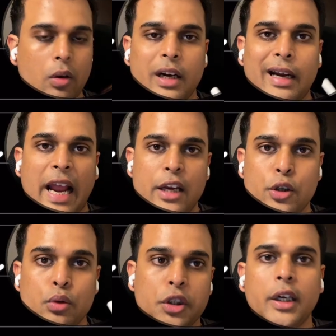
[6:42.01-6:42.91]
or tries
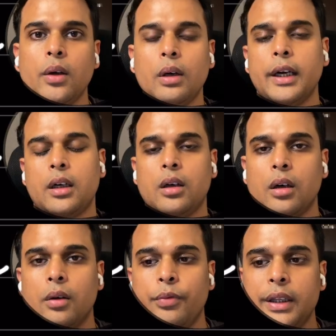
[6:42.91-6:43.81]
to schedule it
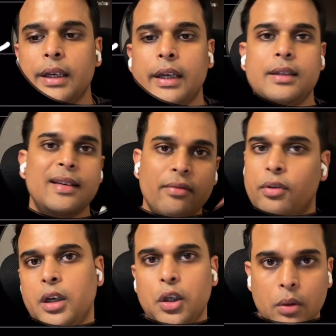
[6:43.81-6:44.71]
within a
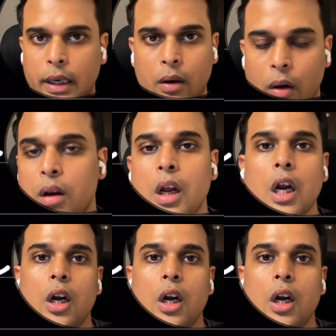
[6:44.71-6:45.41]
symphony, you can call,